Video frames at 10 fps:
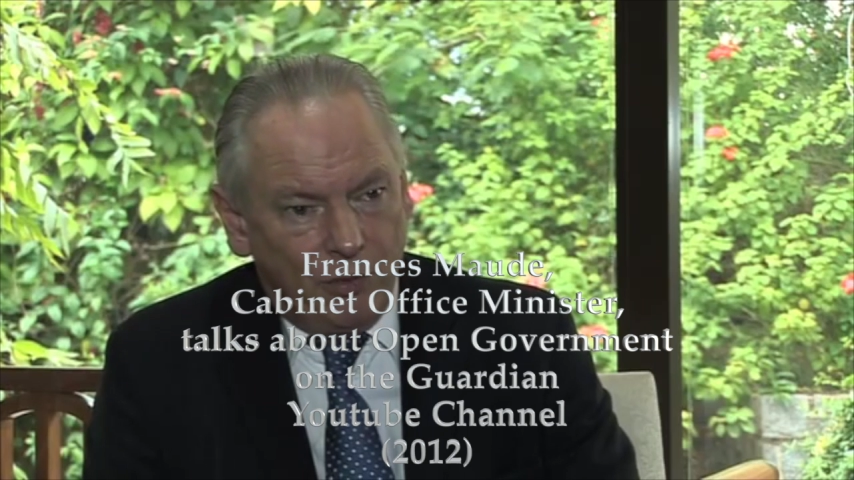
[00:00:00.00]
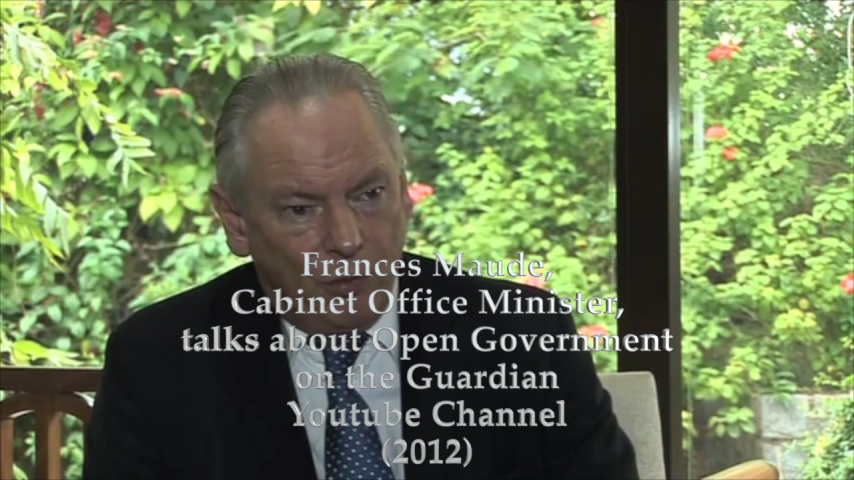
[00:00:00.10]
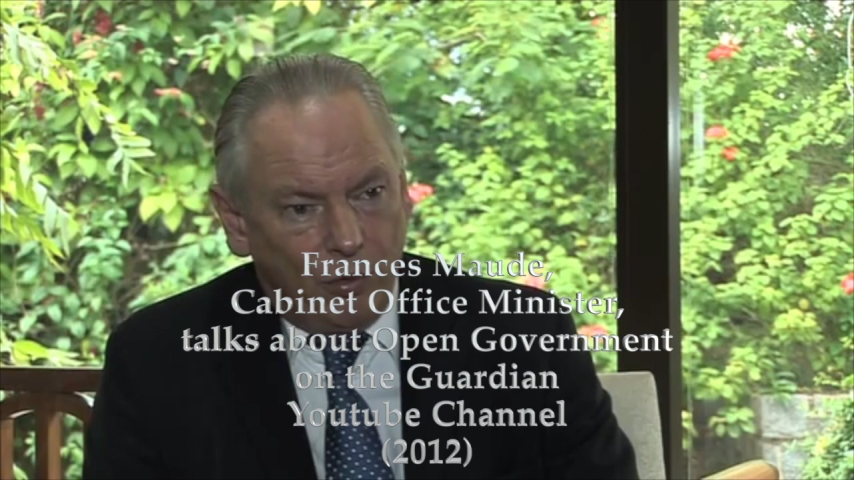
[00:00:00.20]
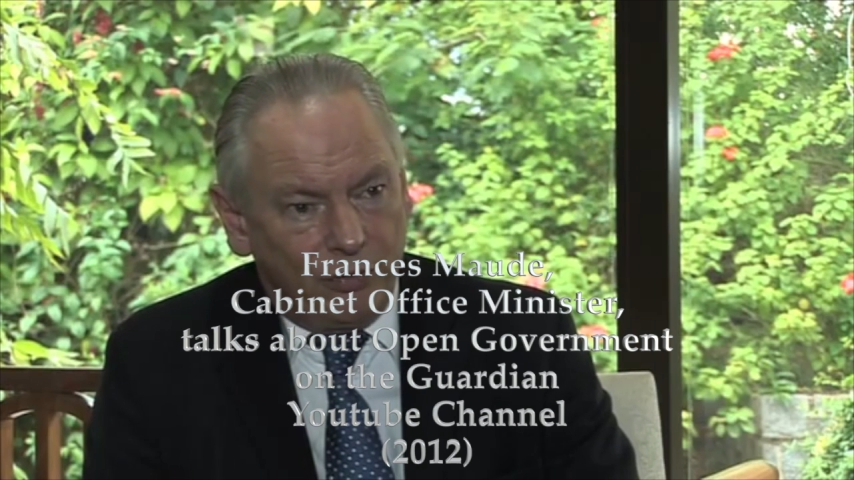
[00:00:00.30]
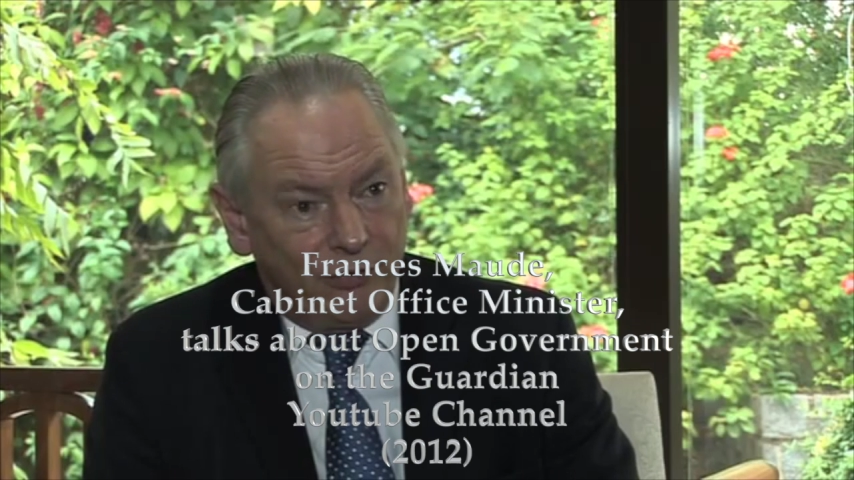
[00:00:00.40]

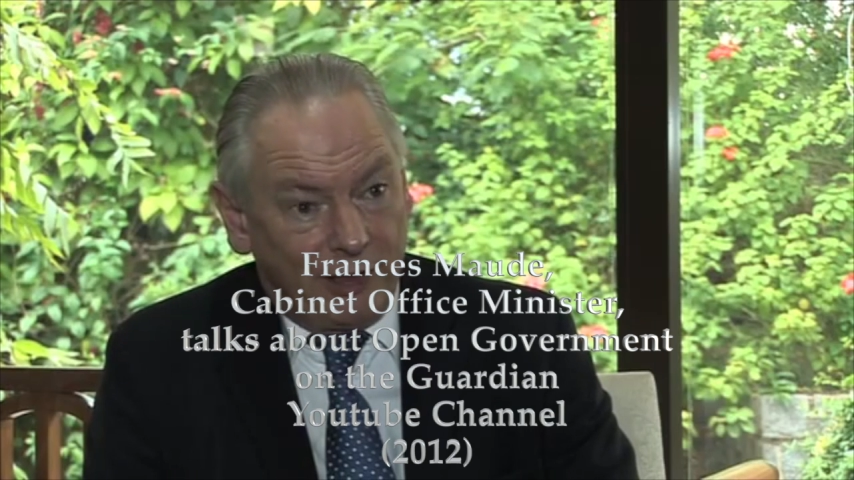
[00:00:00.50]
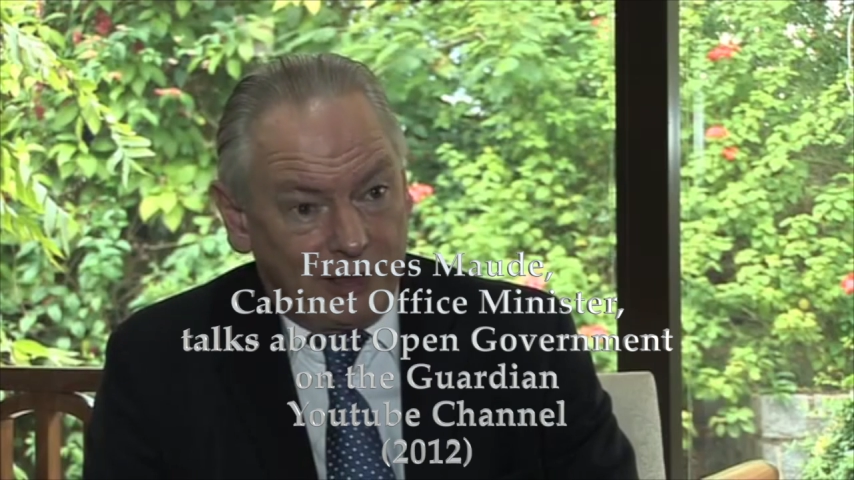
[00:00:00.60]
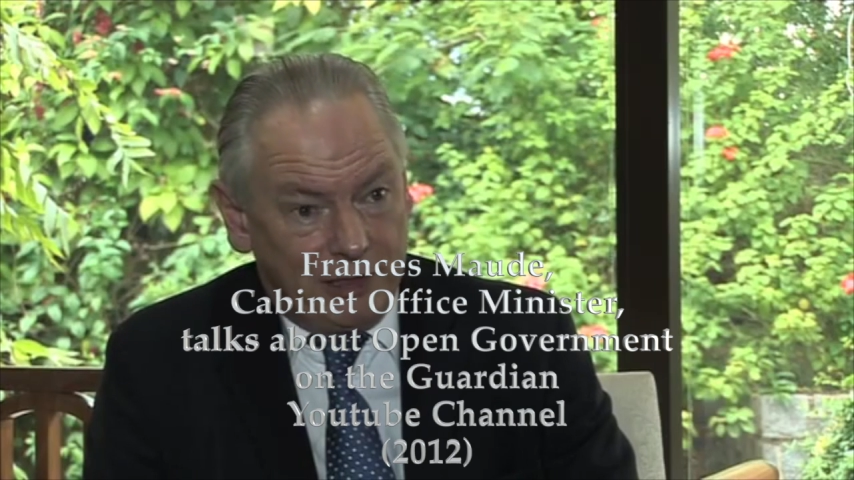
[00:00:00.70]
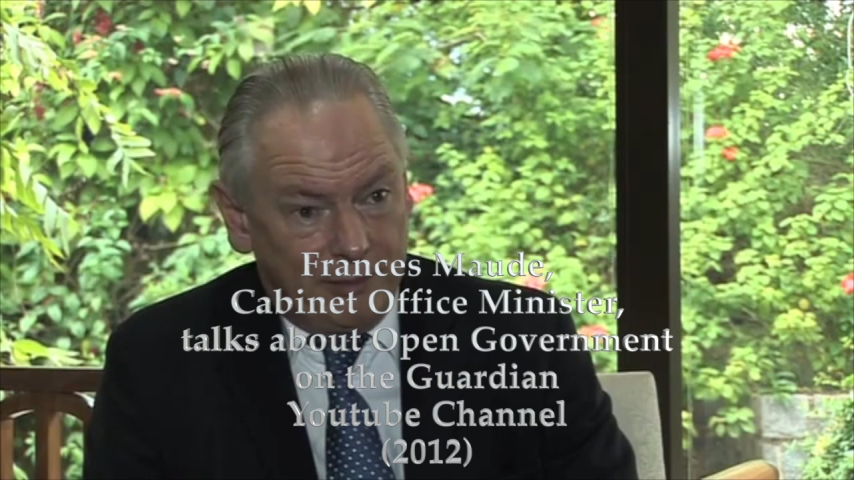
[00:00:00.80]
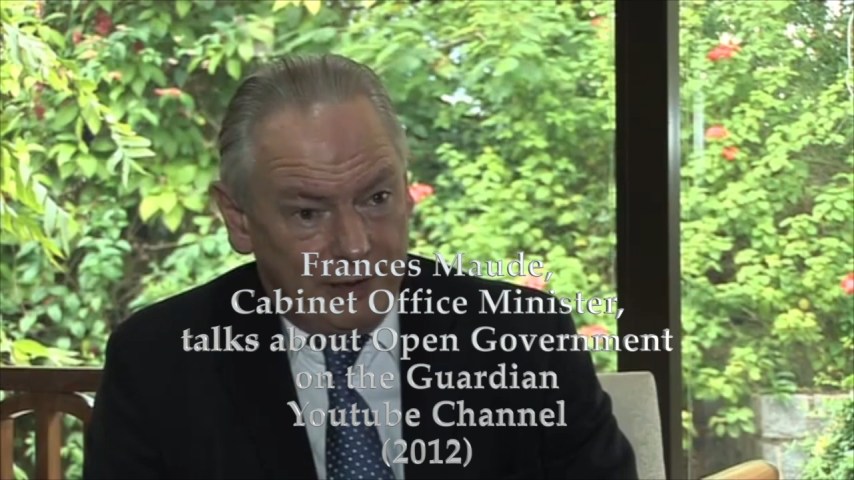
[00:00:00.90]
what is
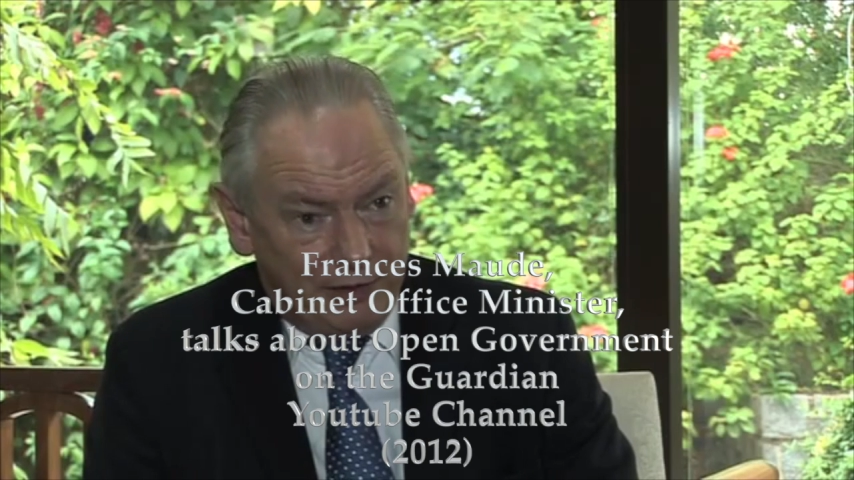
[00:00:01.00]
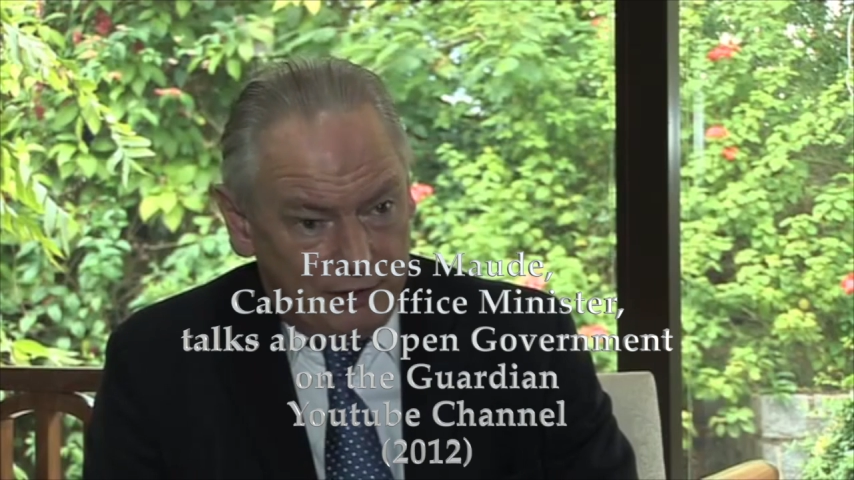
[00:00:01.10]
actually being